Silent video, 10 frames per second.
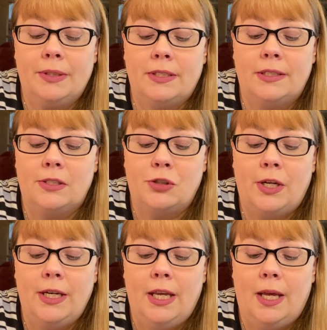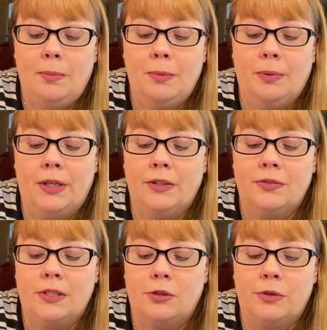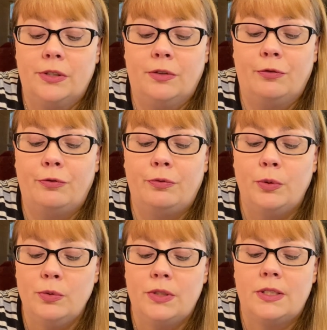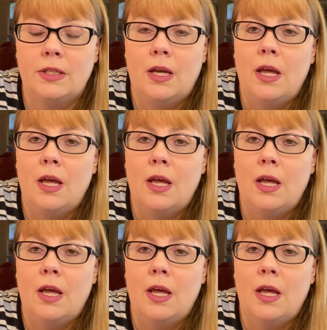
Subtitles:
It says a shiny, happy blend of citrus and fruits.